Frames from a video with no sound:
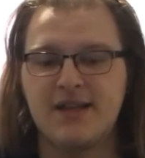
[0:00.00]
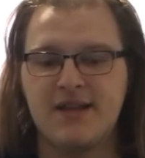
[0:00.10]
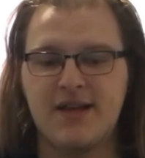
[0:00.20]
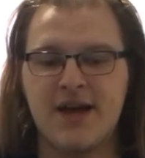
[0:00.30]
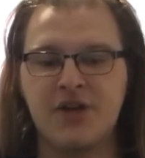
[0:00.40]

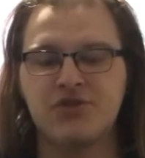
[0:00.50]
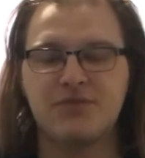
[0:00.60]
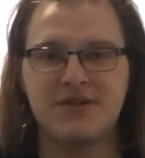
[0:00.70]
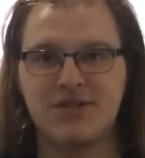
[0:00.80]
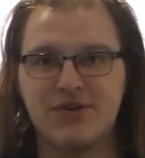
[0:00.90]
the extra
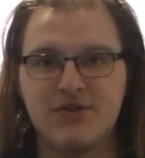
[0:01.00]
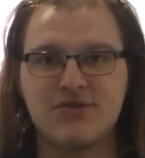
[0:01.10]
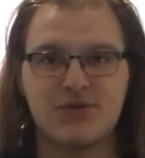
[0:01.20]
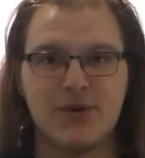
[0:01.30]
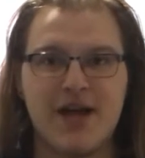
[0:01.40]
materials
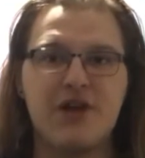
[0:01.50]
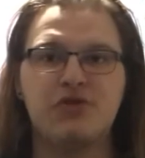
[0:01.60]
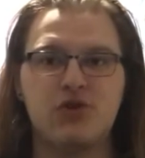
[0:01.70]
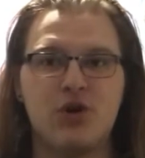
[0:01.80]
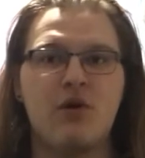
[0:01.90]
to allow you
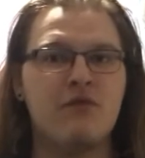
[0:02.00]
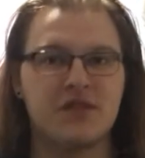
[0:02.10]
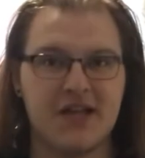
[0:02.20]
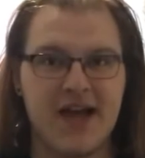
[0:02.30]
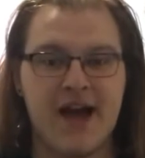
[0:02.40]
to go over
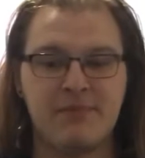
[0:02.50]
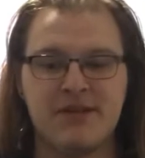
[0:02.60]
the cap.